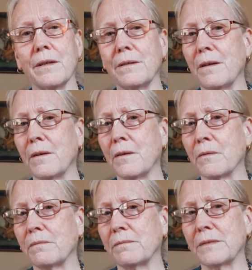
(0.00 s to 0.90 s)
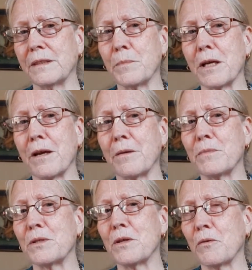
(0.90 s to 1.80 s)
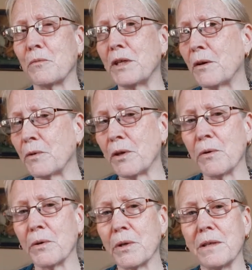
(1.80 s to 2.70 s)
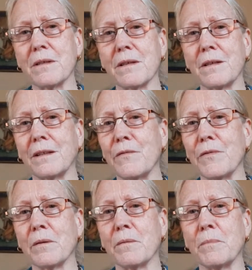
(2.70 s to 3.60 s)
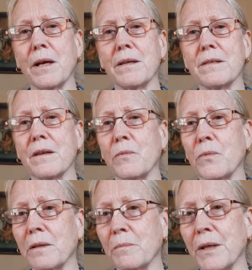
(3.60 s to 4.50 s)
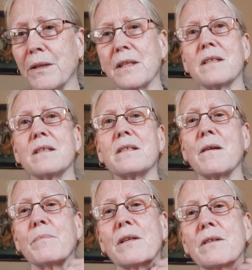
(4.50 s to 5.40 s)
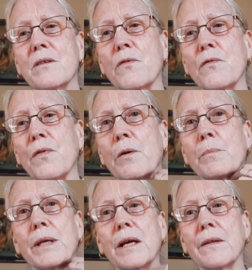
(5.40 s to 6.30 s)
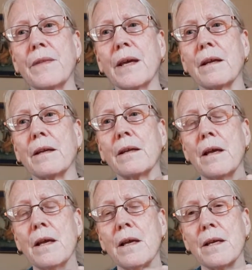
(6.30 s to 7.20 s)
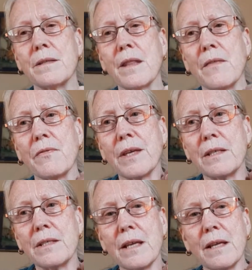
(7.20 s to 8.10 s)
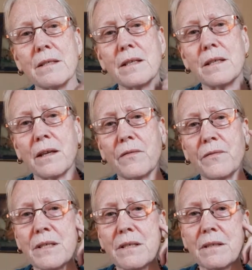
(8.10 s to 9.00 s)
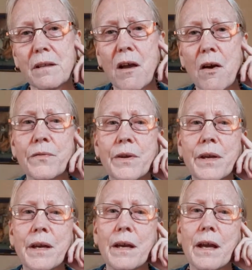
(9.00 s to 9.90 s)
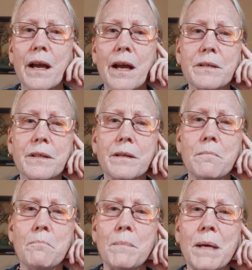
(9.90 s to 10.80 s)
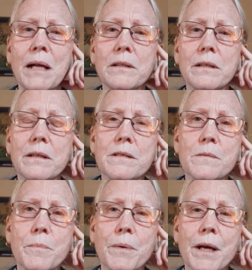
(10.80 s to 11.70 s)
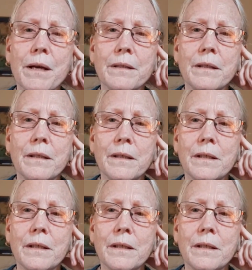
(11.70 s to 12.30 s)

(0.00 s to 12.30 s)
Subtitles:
You know, sometimes, you know, we know yogis can leave their bodies at will, but this is something so far beyond that, that the intensity of his love actually melted his body.